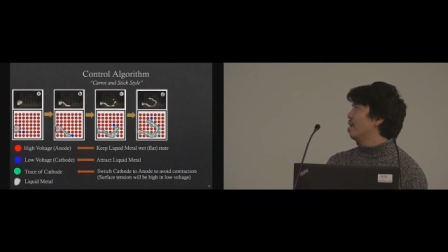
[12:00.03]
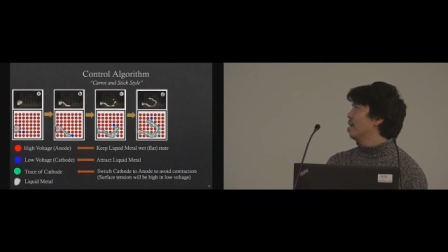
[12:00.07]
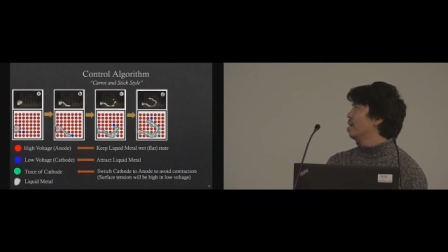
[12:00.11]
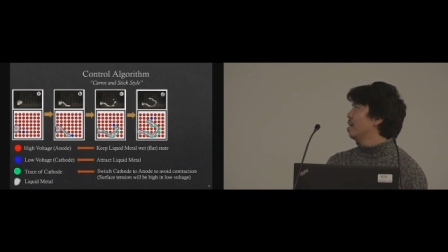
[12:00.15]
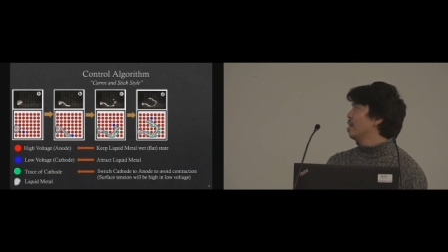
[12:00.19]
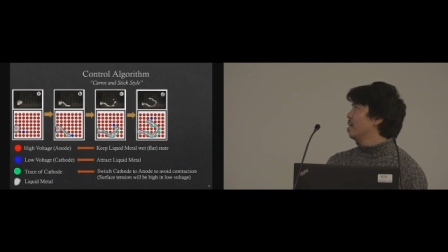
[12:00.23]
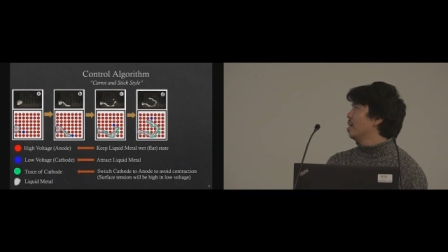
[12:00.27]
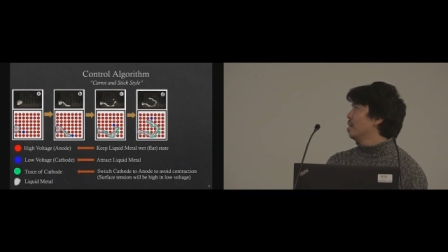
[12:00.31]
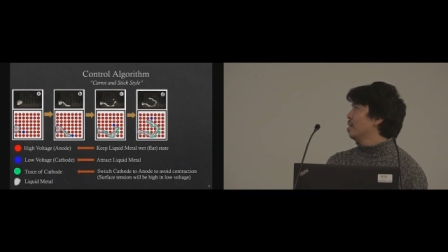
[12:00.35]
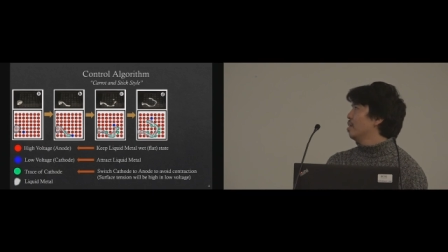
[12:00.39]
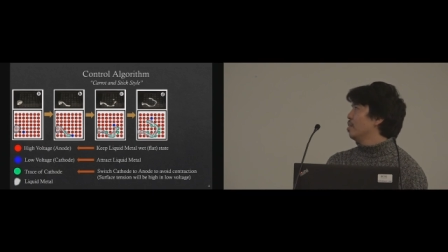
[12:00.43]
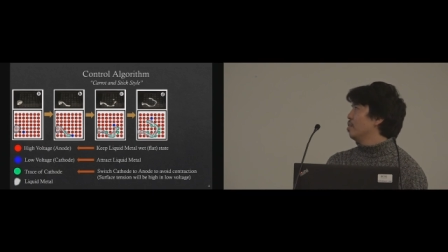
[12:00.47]
one,
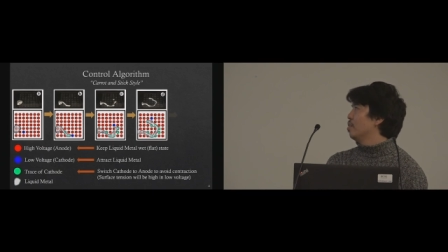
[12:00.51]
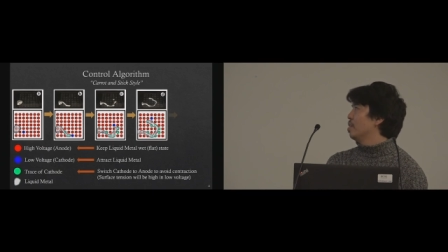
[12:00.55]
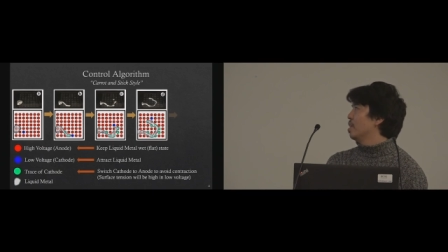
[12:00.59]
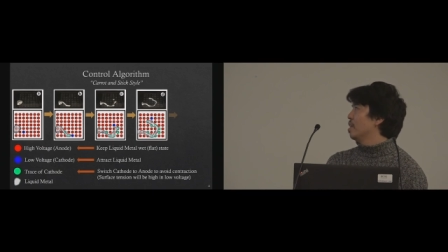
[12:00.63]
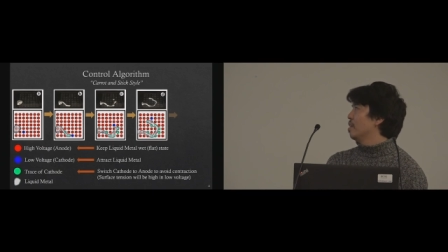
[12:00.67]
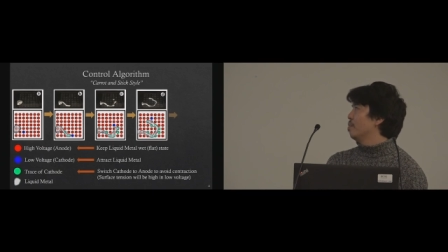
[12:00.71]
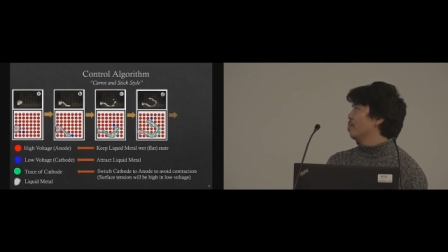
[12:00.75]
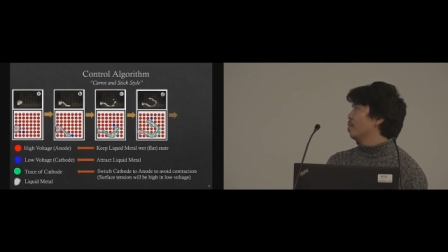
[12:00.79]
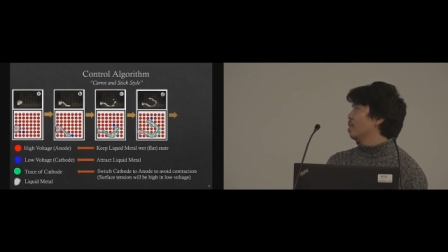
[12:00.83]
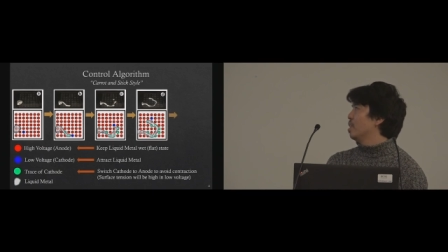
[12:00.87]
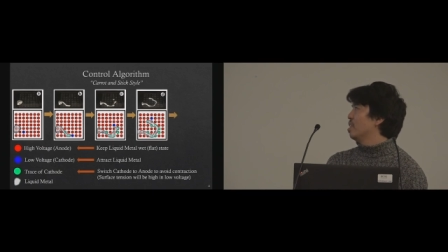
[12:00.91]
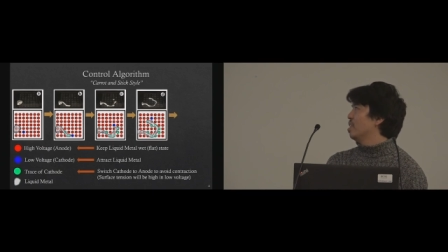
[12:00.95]
you
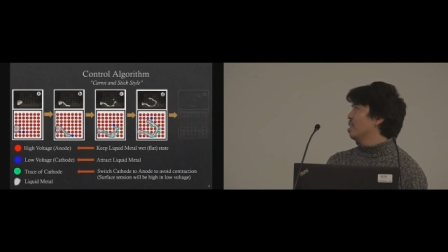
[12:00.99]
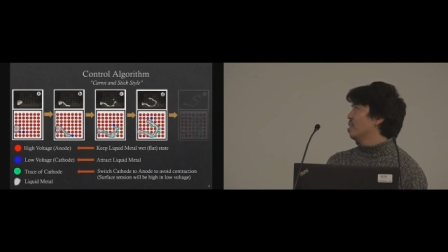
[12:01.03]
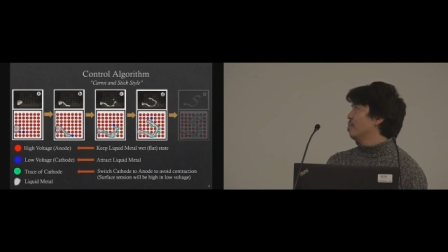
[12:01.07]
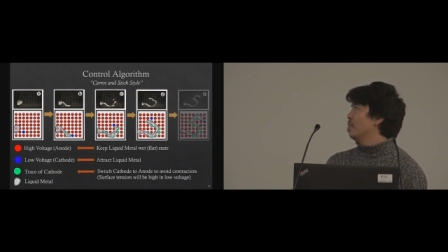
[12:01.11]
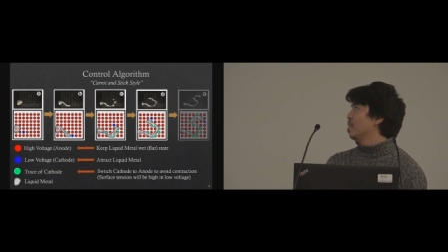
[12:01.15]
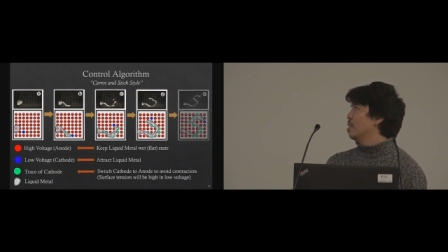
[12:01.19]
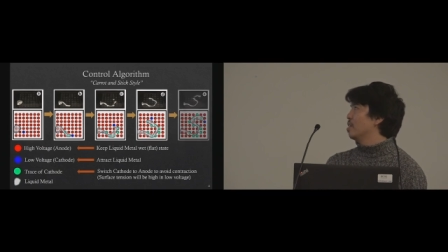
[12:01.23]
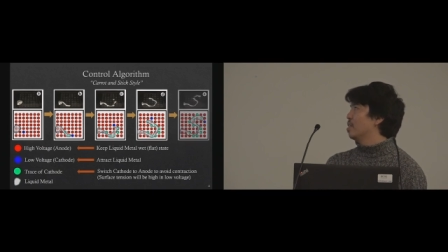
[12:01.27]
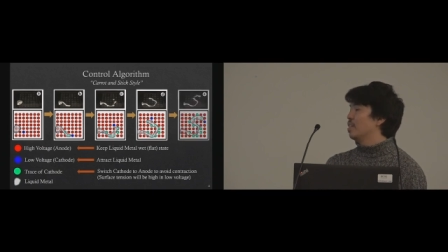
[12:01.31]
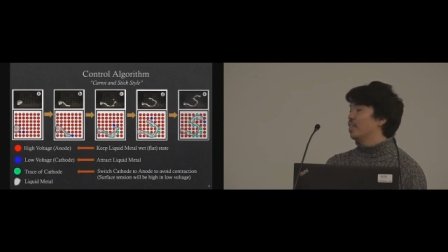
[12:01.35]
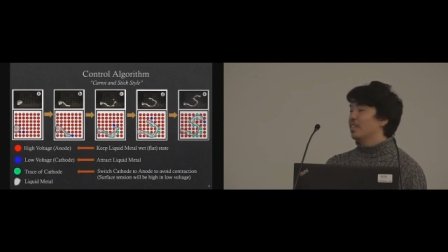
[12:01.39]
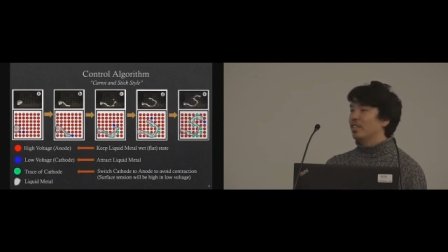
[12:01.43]
can pretty
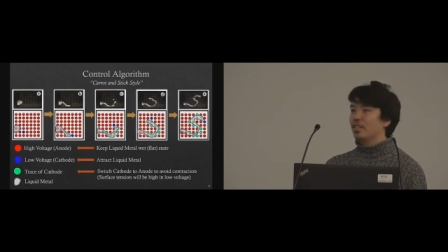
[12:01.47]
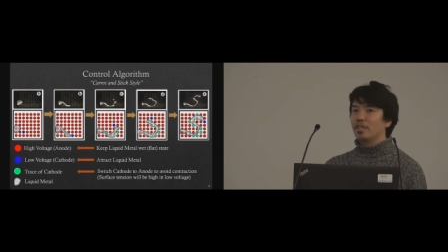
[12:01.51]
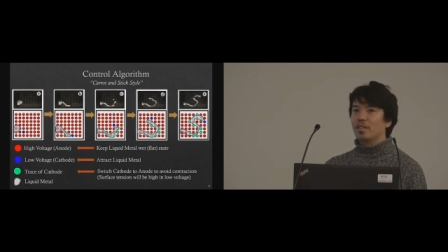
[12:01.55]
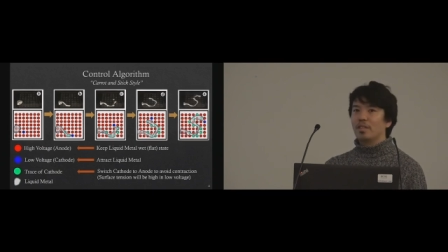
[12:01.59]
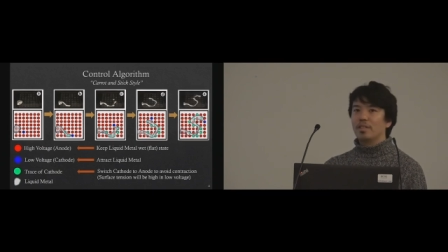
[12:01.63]
much